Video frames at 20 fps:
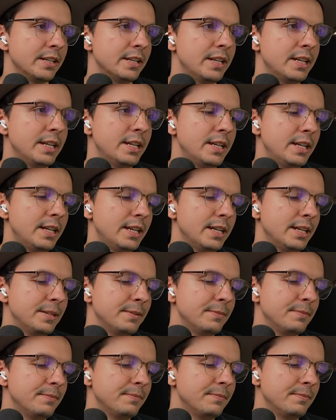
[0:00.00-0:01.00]
and
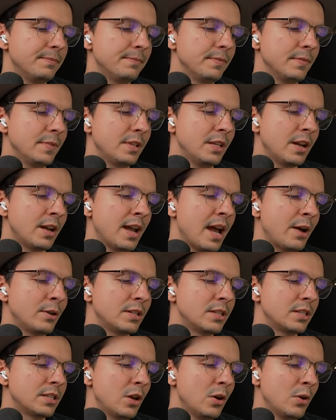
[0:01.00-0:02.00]
you know, how
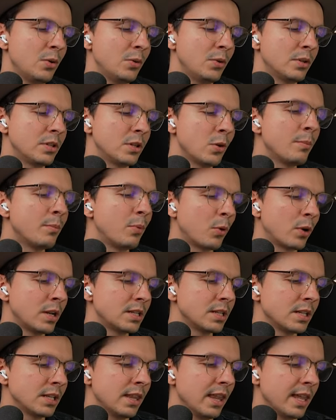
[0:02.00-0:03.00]
it's so
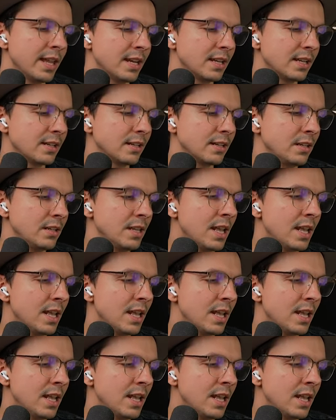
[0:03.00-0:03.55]
important to like,